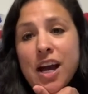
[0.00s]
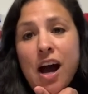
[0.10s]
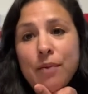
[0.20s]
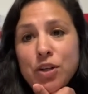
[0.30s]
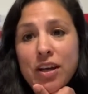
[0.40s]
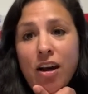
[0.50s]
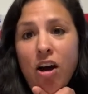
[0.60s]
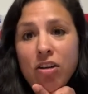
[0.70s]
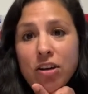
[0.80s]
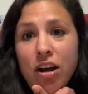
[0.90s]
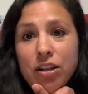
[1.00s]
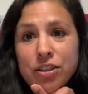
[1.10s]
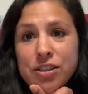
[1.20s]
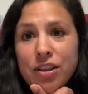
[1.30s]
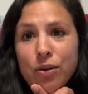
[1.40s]
you get all the
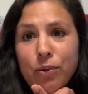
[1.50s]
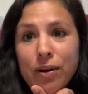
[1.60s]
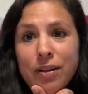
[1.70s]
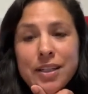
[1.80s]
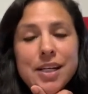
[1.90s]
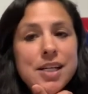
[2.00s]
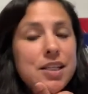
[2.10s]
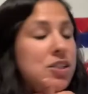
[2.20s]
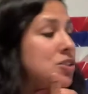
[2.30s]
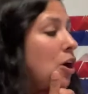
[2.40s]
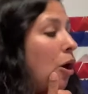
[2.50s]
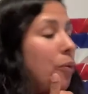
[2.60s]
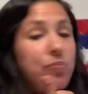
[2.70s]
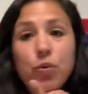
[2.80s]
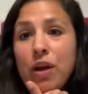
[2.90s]
colors in the world. So
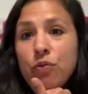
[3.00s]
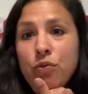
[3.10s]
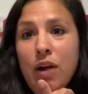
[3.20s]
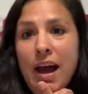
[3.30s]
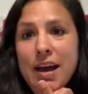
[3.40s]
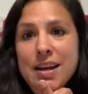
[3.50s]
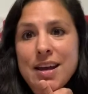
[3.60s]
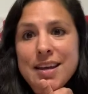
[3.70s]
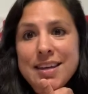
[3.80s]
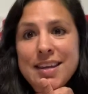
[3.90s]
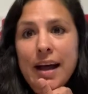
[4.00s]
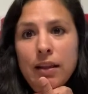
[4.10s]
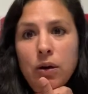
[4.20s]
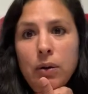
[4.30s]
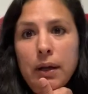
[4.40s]
we have red,
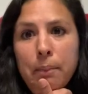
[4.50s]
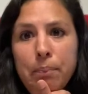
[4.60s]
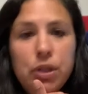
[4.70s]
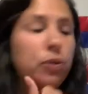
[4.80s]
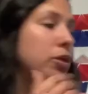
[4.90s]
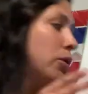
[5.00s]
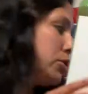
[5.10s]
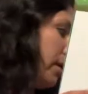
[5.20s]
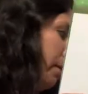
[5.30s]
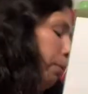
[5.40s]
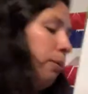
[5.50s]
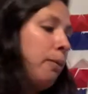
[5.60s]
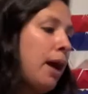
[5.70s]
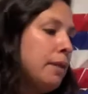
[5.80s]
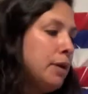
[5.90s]
yellow, and blue. Those are our
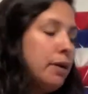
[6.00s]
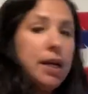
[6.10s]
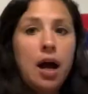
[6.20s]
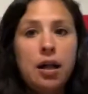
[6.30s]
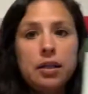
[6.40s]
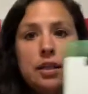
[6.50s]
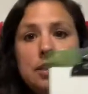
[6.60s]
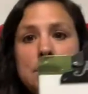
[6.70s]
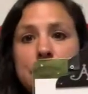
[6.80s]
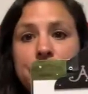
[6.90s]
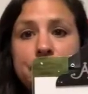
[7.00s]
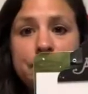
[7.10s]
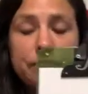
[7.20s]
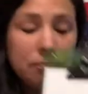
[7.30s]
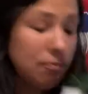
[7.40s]
primary colors.
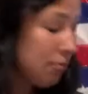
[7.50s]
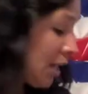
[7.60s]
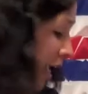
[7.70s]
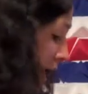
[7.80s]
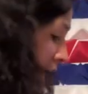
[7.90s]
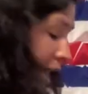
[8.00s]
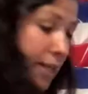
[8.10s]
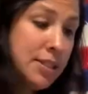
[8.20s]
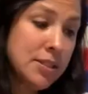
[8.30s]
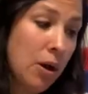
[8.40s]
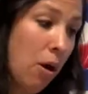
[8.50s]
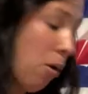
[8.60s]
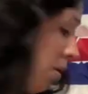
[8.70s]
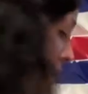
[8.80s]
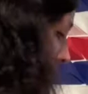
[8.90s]
And
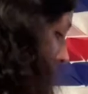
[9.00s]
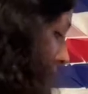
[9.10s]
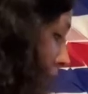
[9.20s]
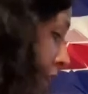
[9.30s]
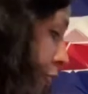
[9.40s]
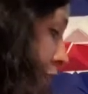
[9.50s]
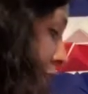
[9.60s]
so if we